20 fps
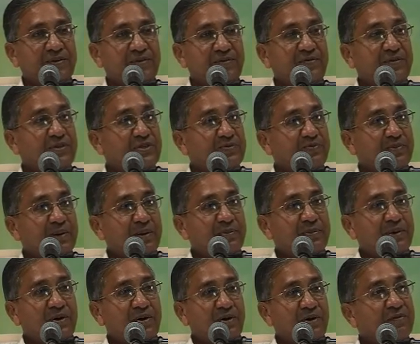which
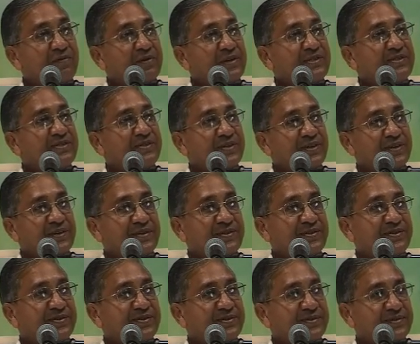Baba always says